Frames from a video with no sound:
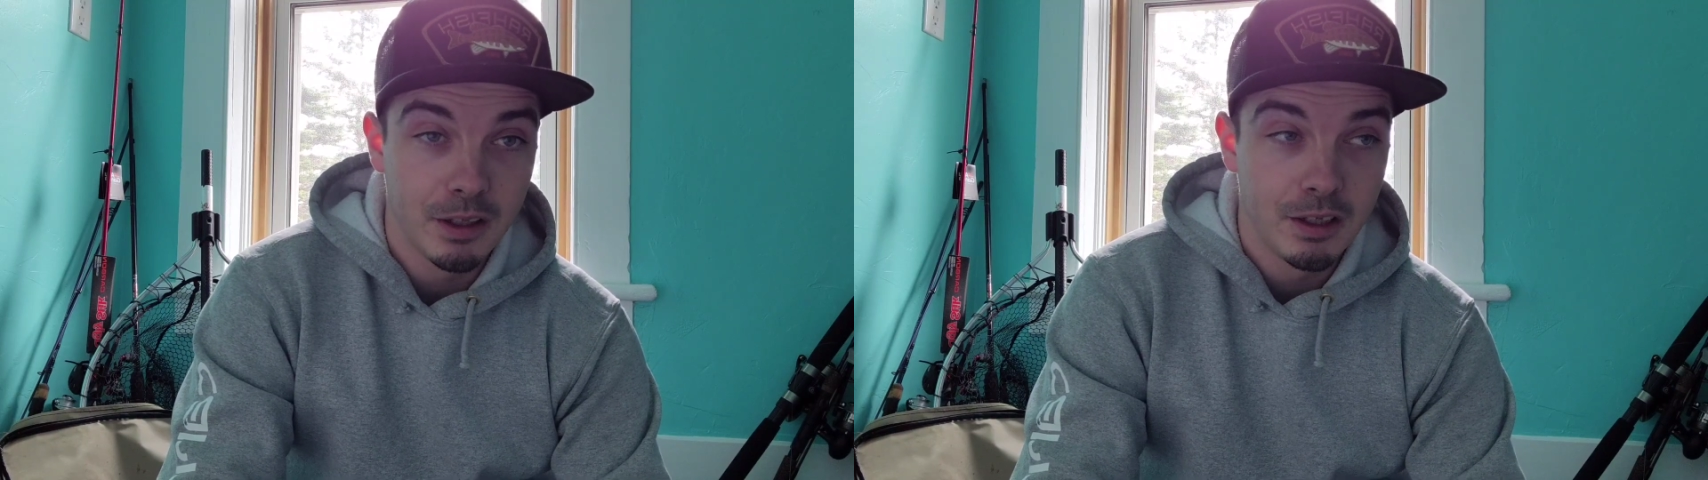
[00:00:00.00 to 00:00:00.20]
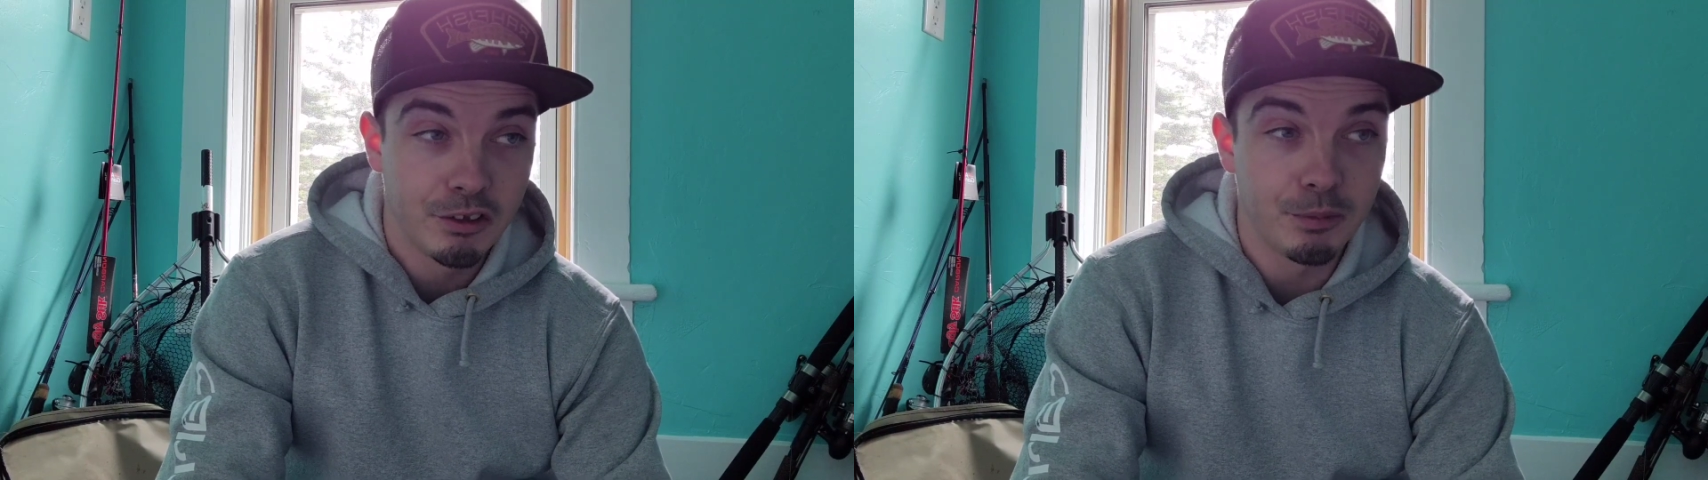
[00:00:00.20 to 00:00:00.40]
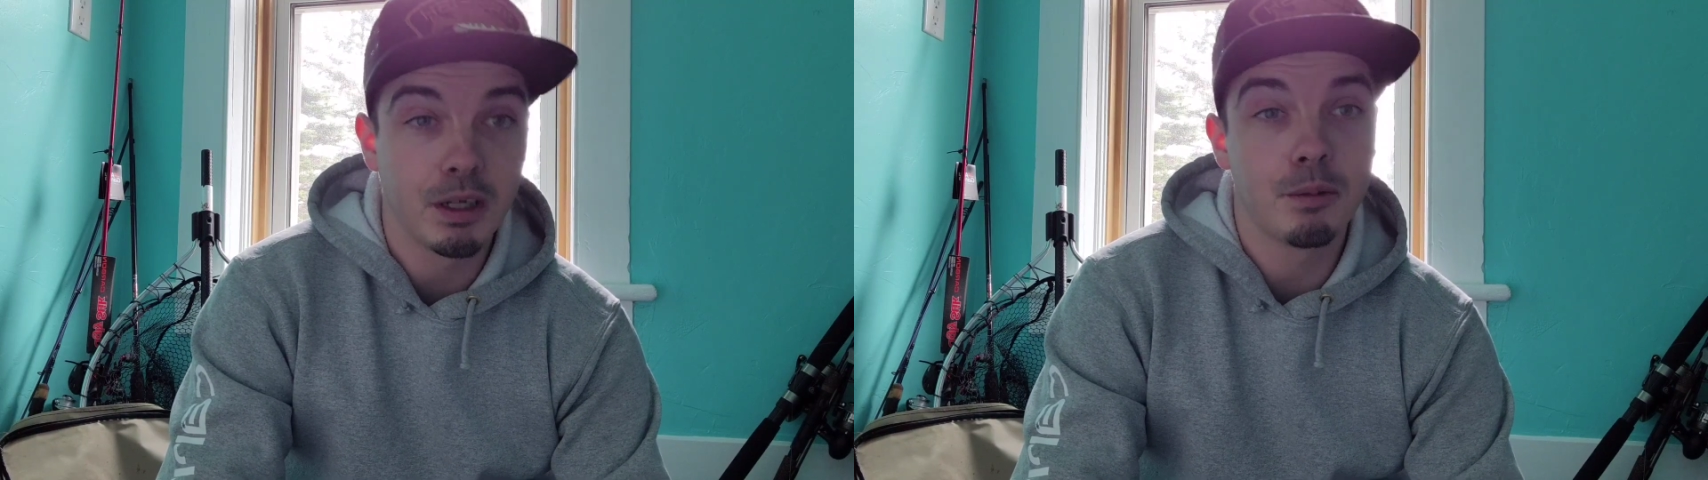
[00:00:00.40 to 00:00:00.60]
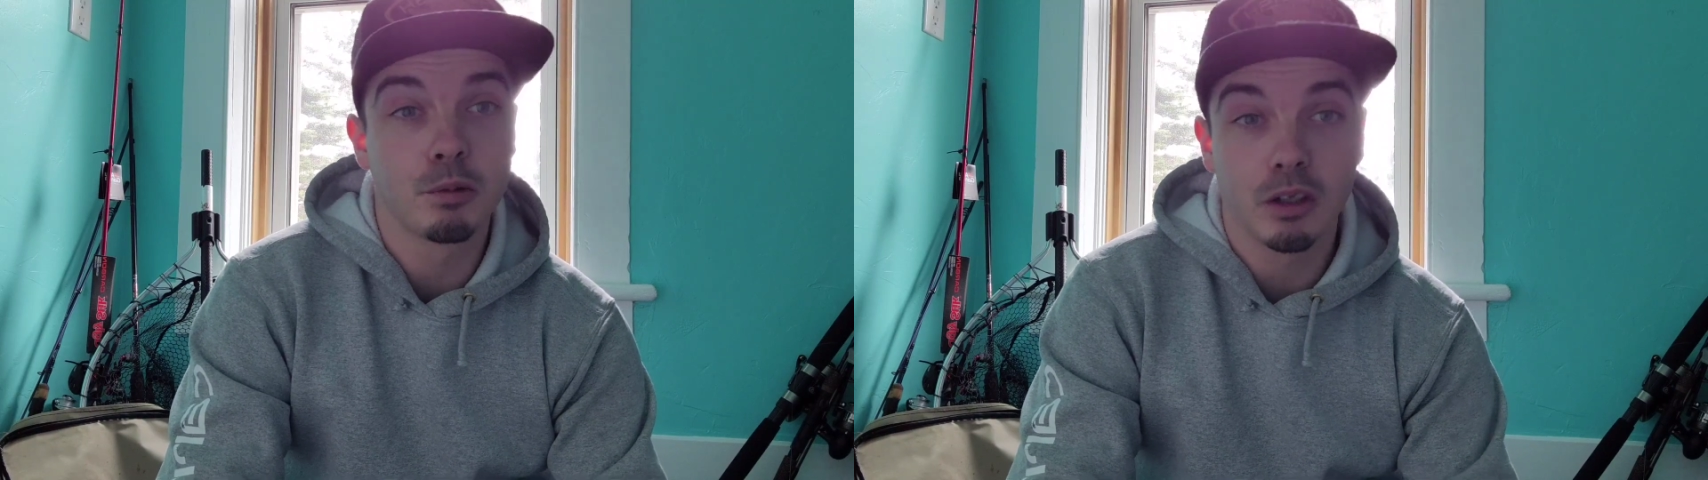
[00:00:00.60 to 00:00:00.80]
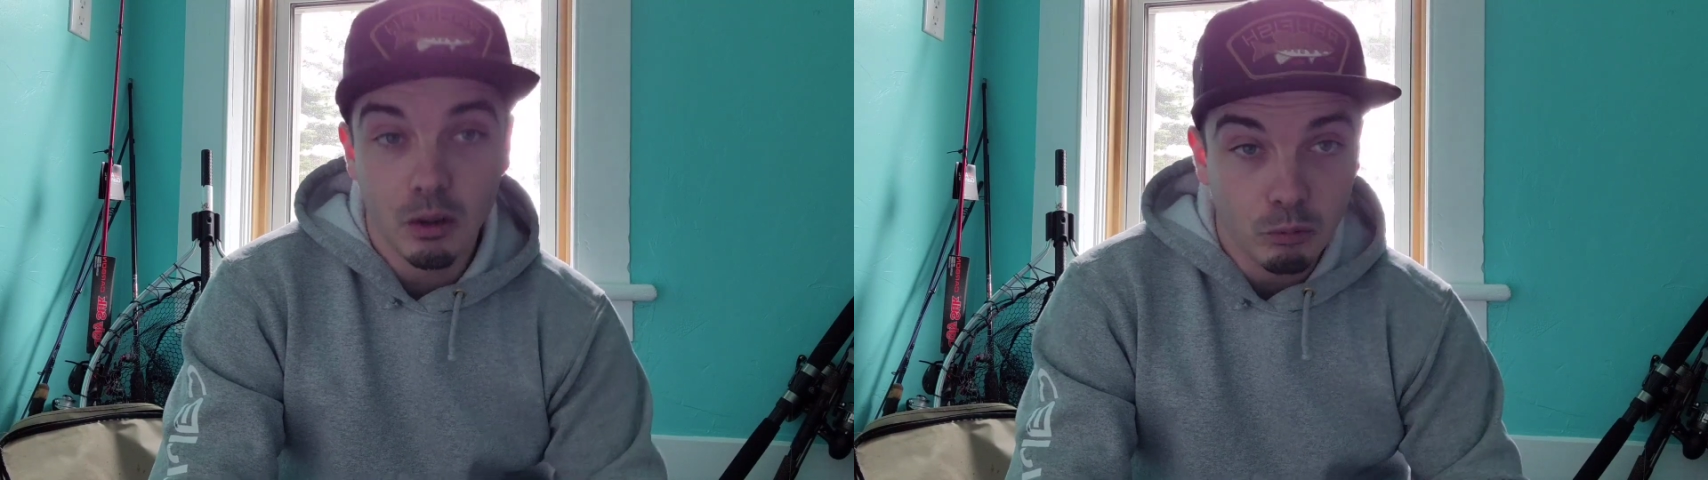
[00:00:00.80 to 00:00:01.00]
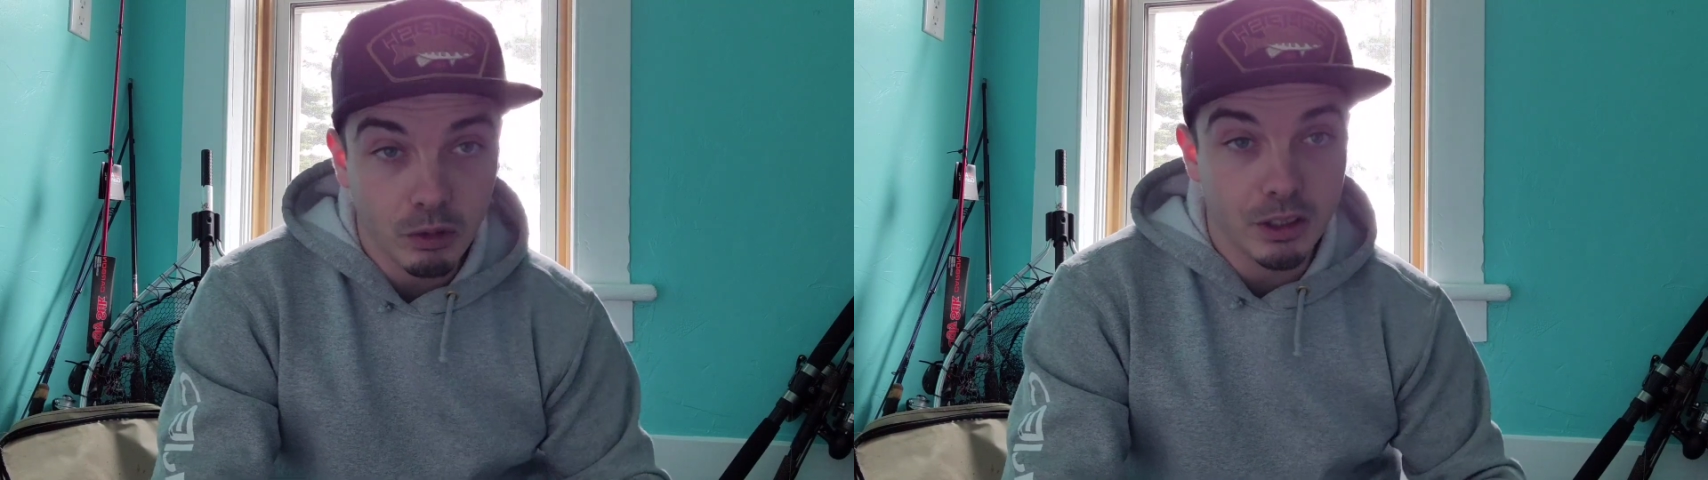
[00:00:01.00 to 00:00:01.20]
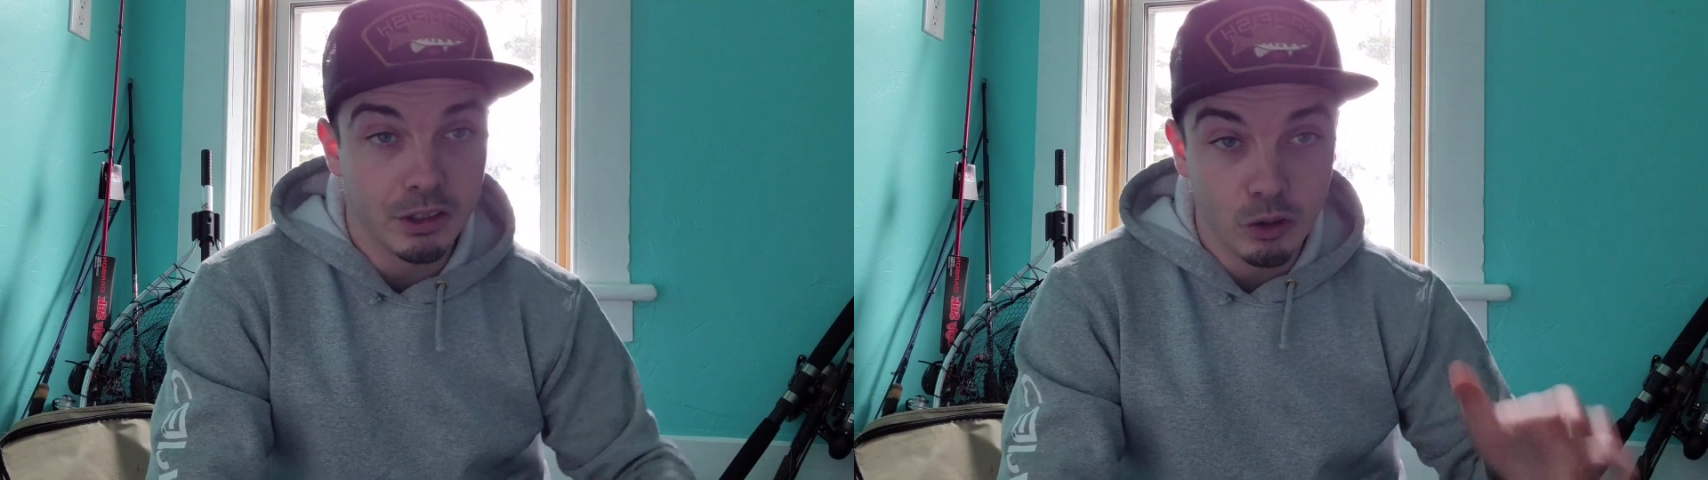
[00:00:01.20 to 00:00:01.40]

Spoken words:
sometimes they're not ready to